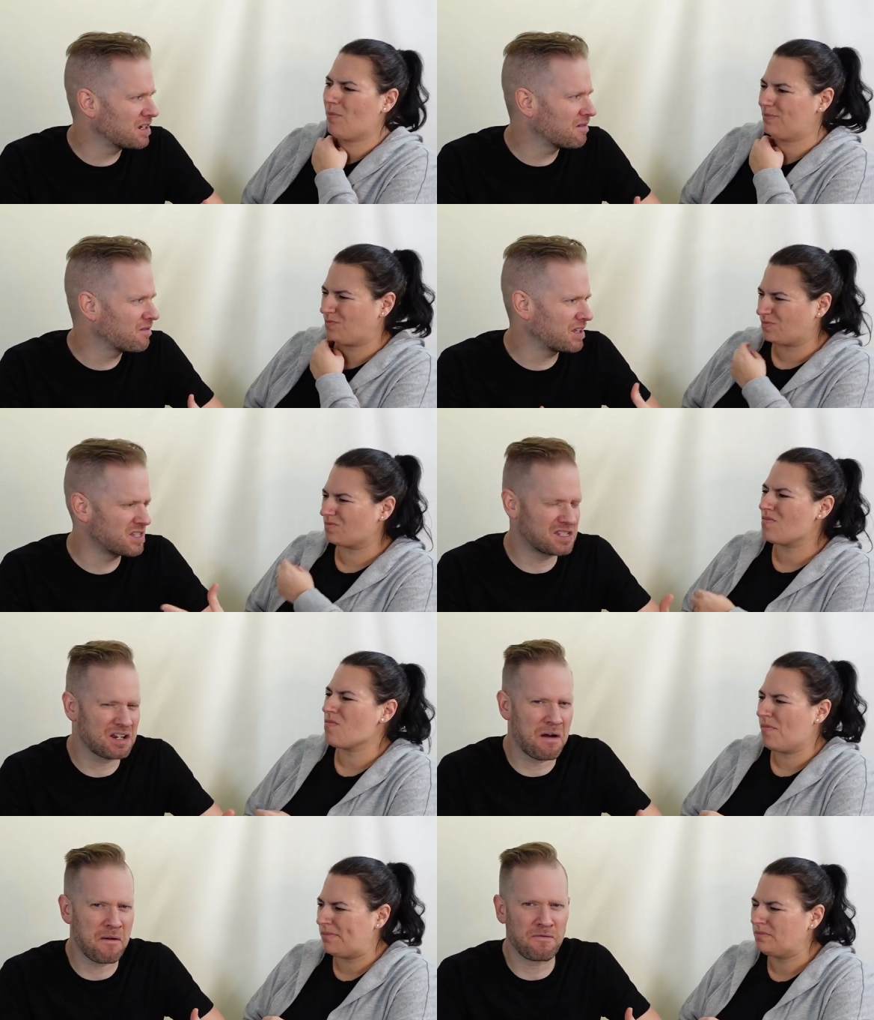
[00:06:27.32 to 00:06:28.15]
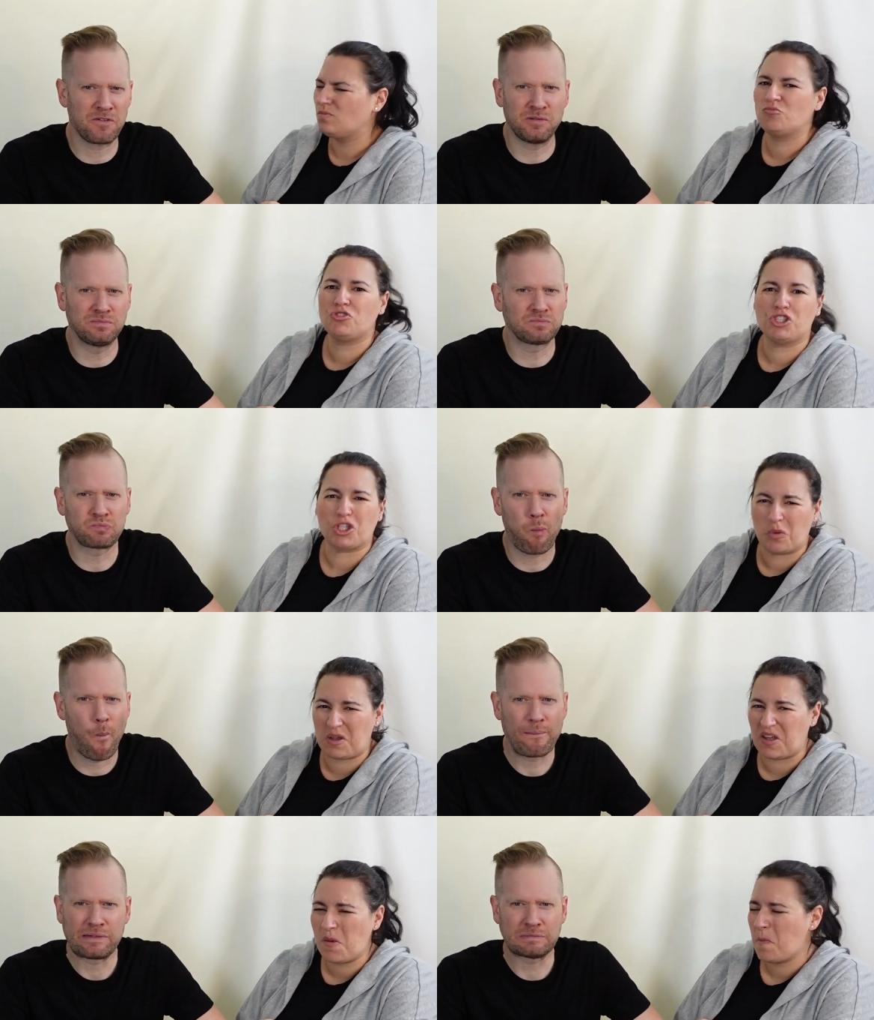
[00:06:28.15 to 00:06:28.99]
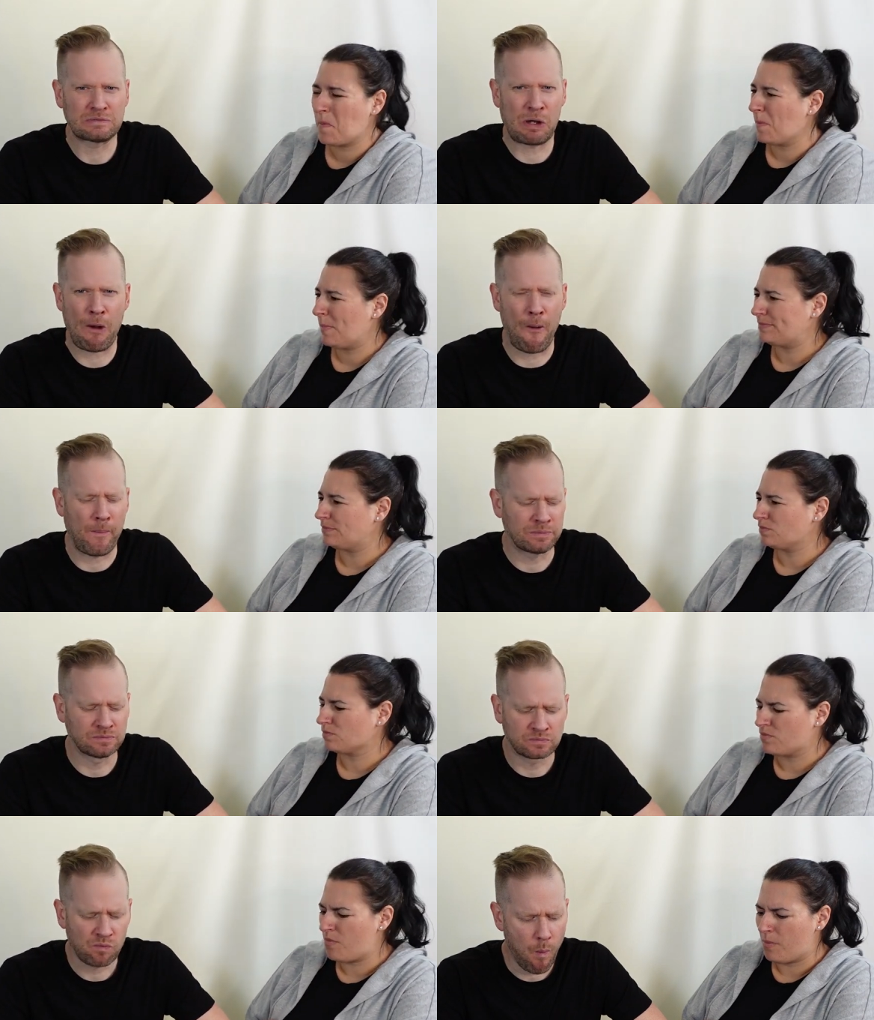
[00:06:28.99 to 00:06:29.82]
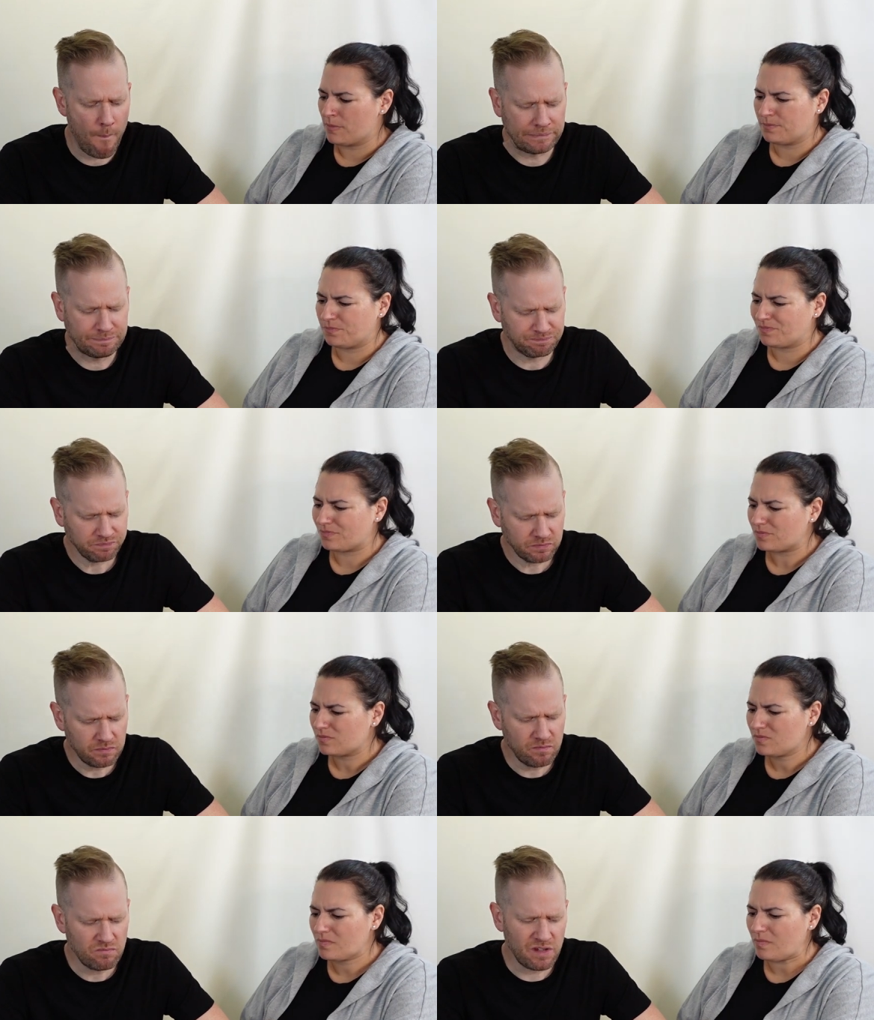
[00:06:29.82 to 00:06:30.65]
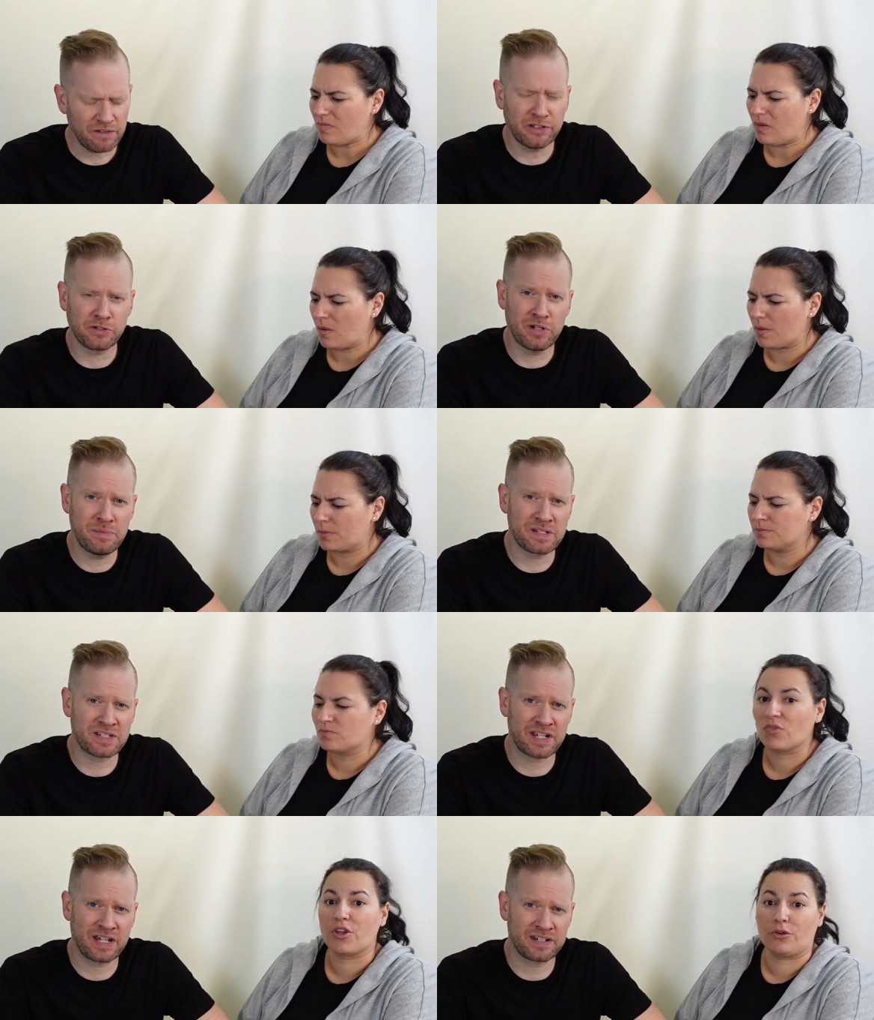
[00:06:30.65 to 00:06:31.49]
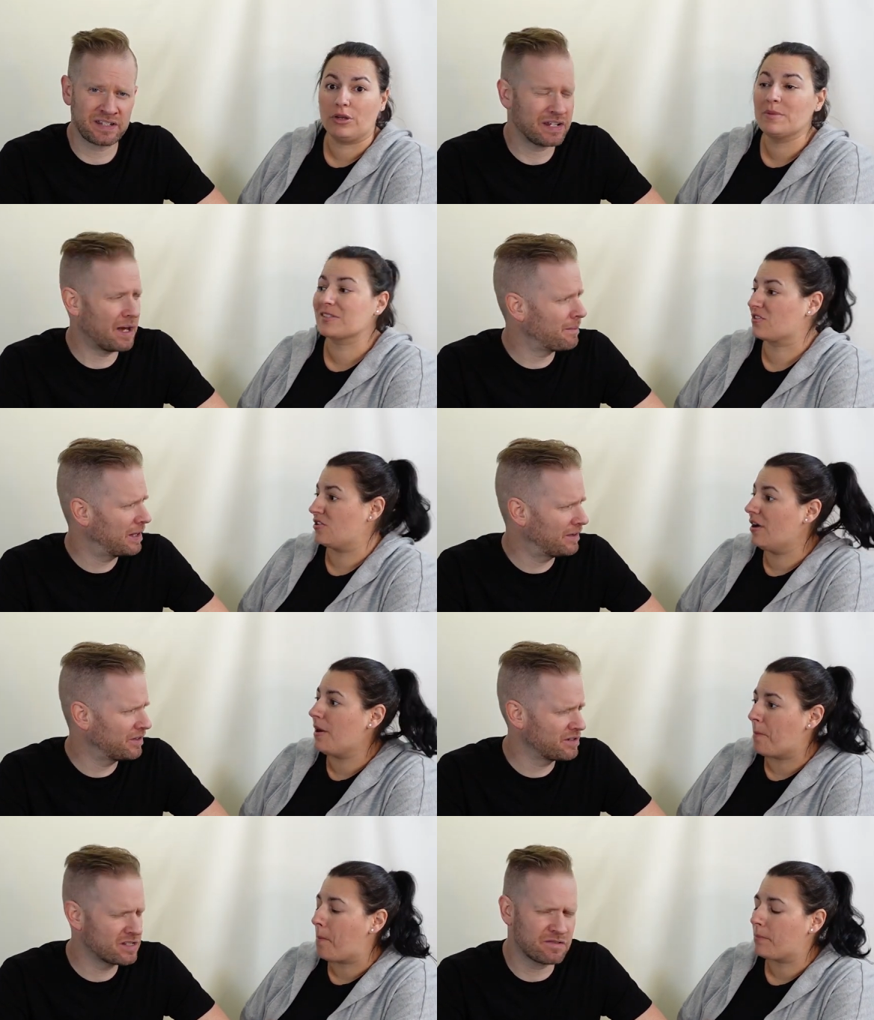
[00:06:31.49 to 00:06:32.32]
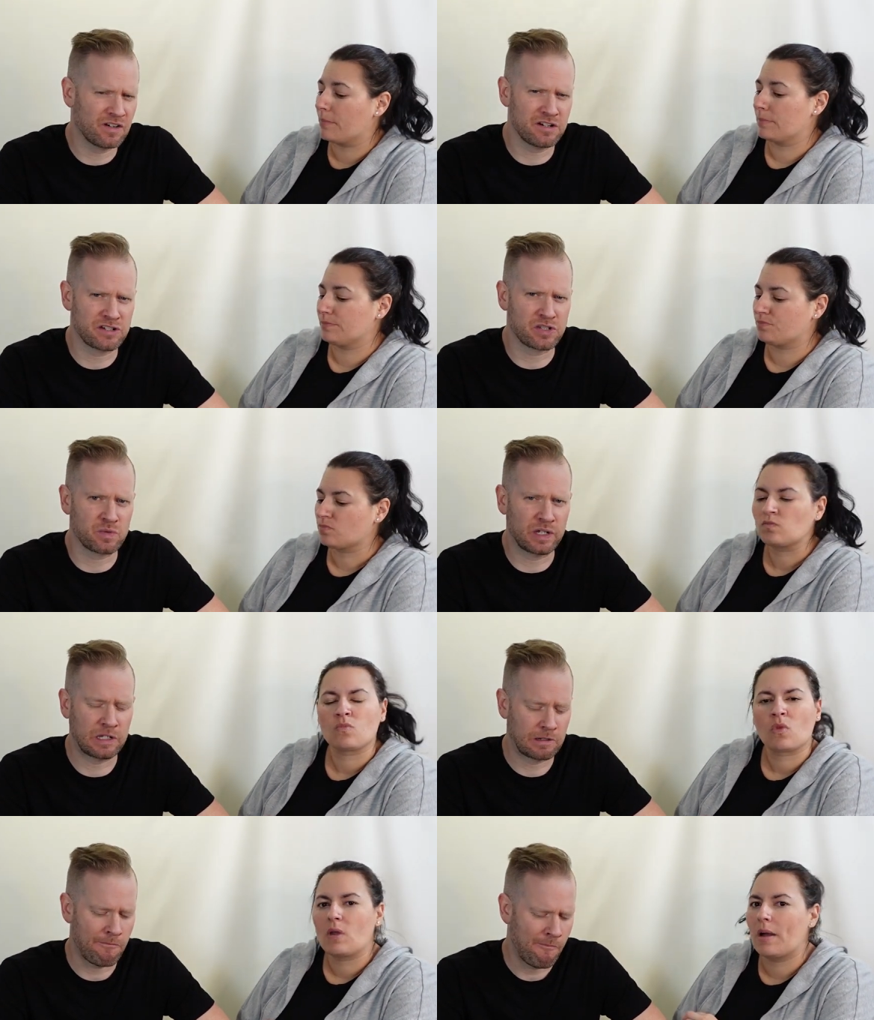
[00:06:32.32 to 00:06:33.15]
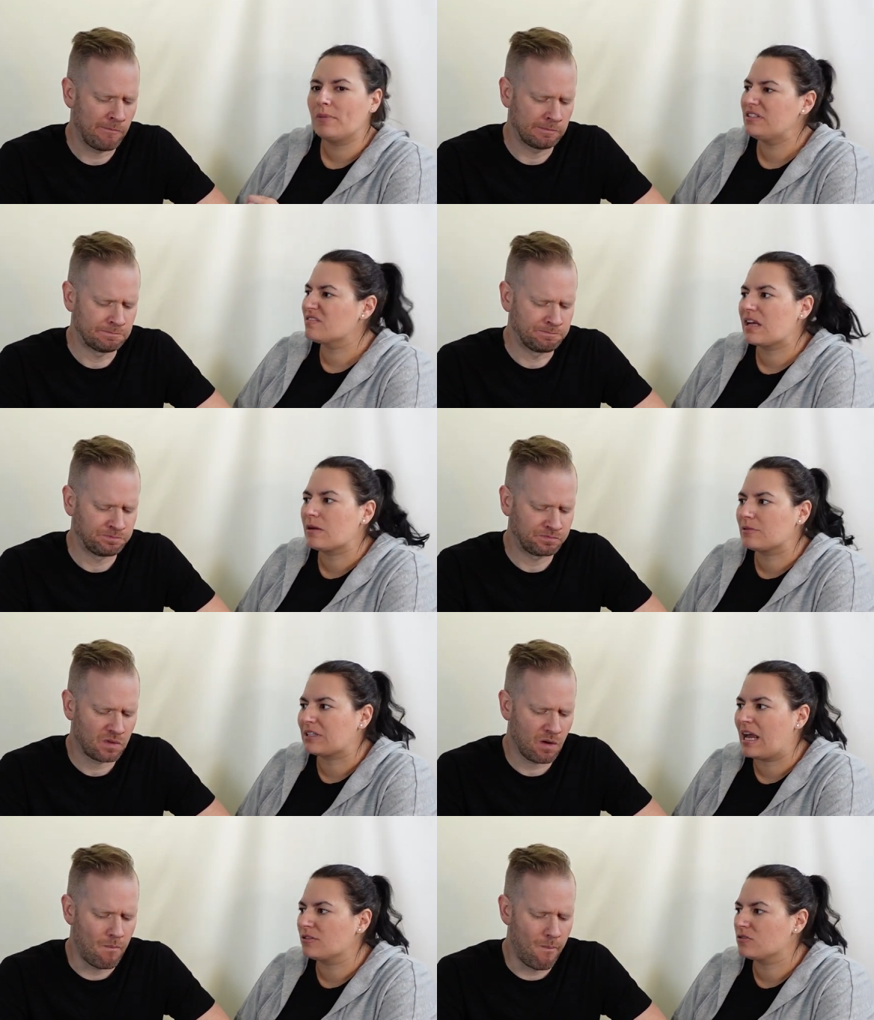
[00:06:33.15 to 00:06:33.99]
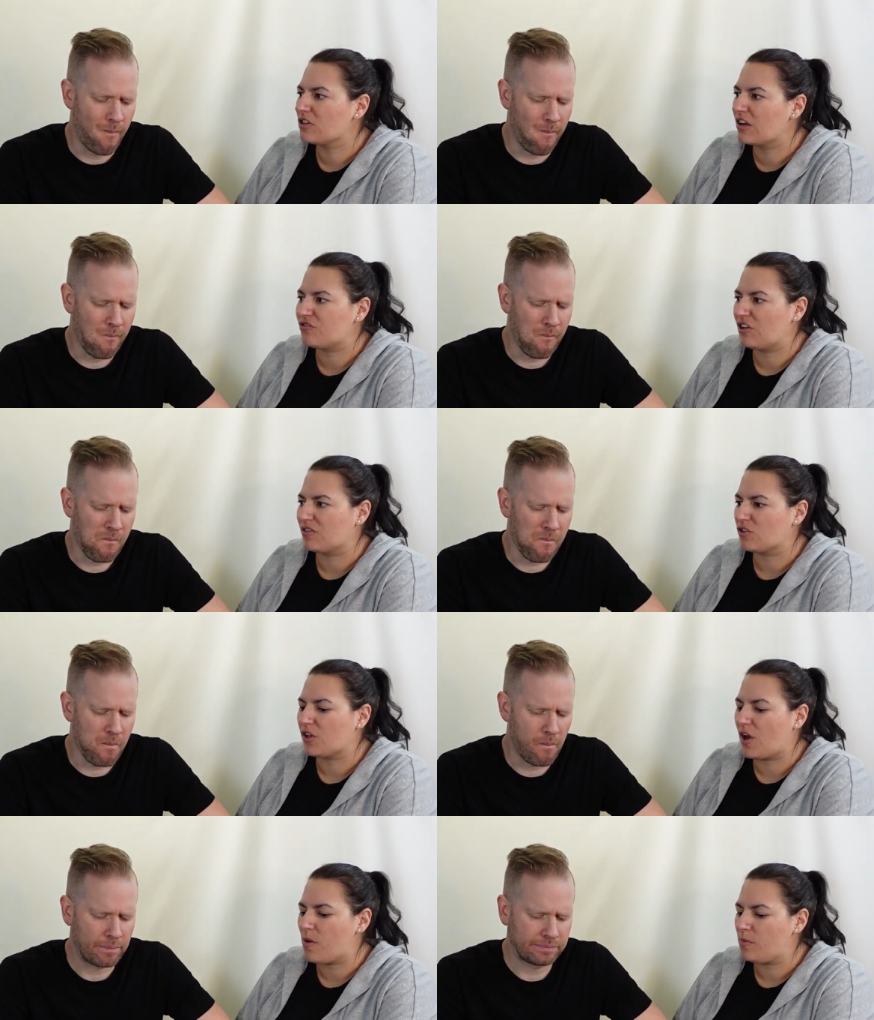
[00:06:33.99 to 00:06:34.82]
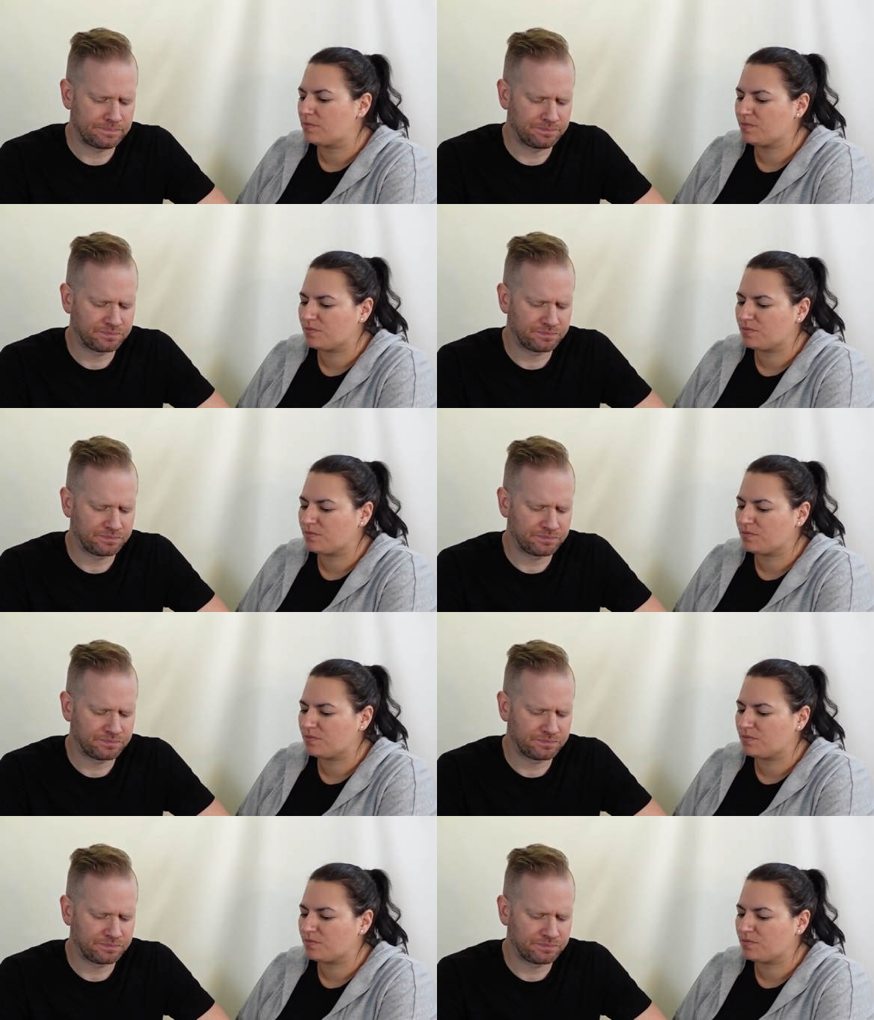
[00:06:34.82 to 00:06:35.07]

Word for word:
Speaker 1: mm-hmm. like styrofoam chewy. Uh-uh. The cream inside the cream is not bad. It's very sweet.
Speaker 2: I wouldn't say it was hazelnut flavor though.